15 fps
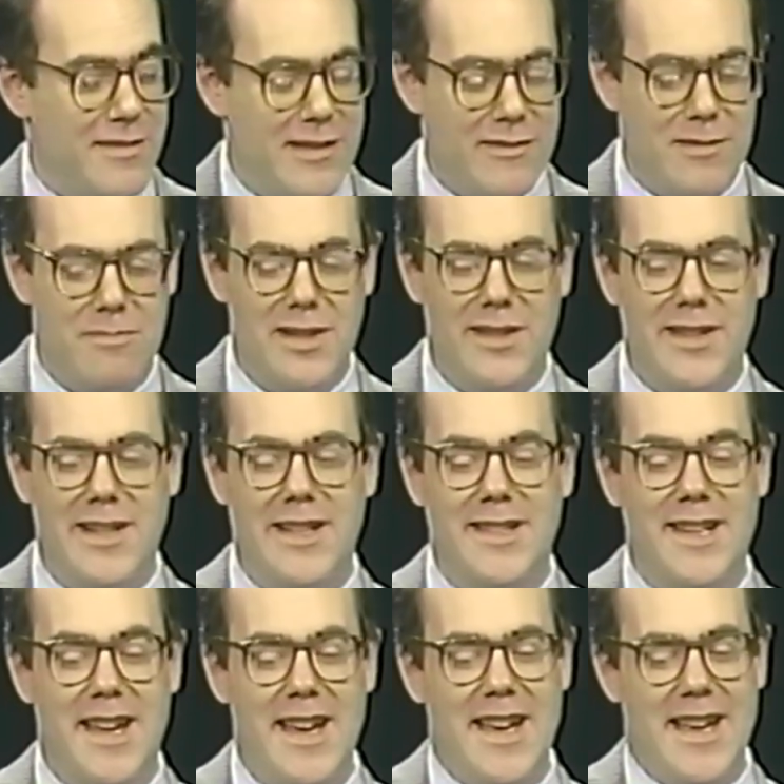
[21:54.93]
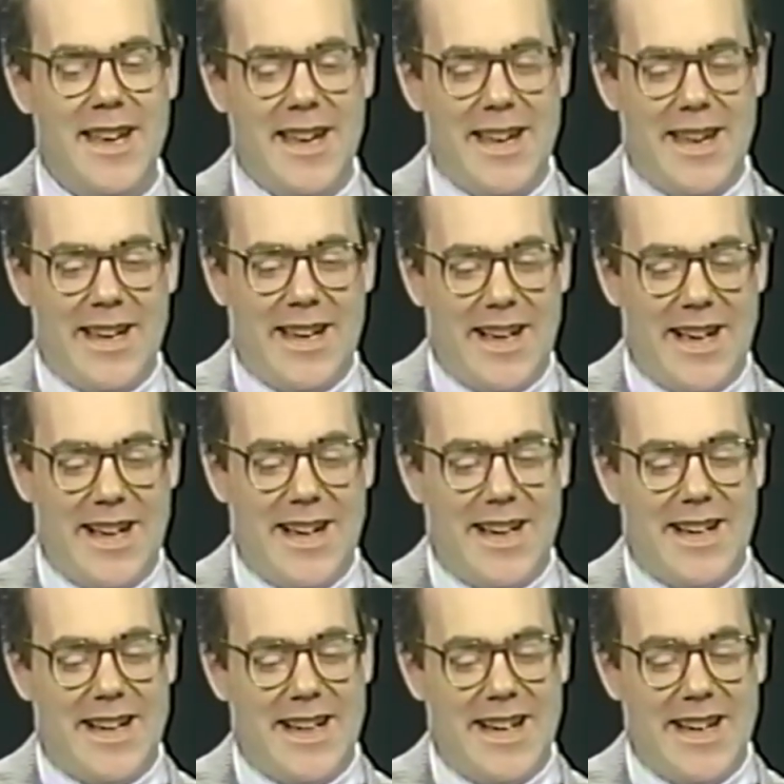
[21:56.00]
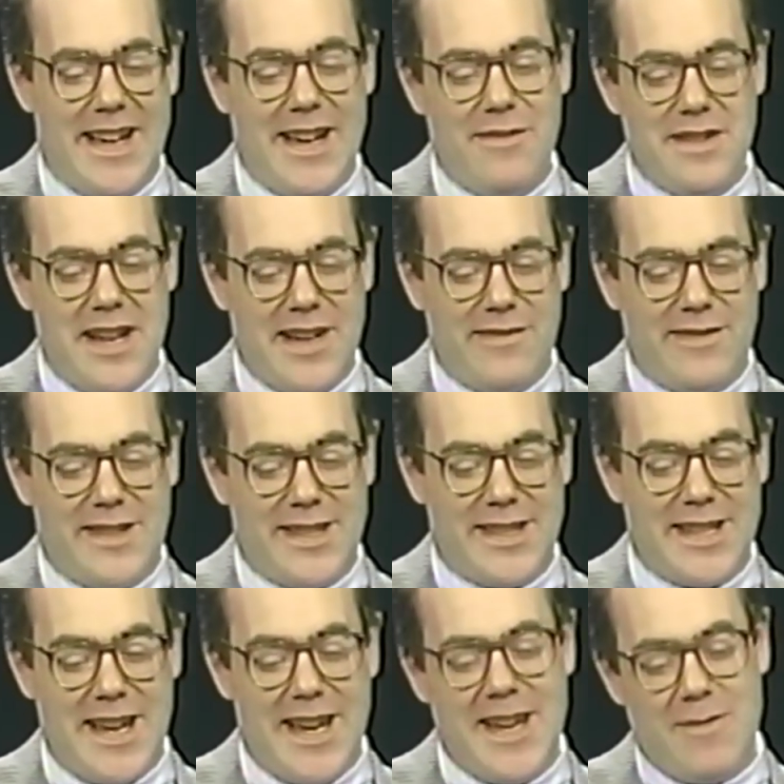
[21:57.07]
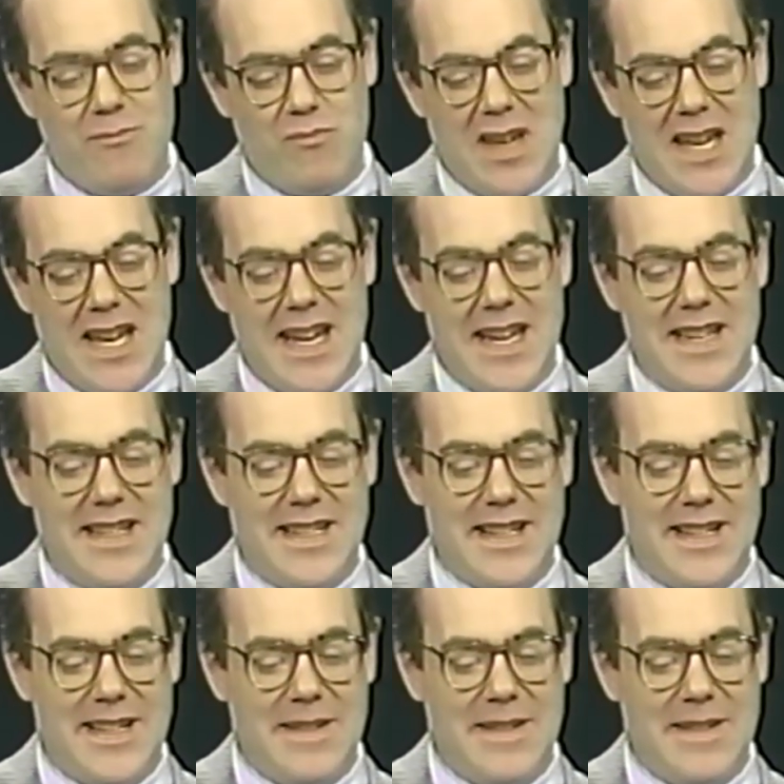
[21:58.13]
My favorite buildings. I would have to say, and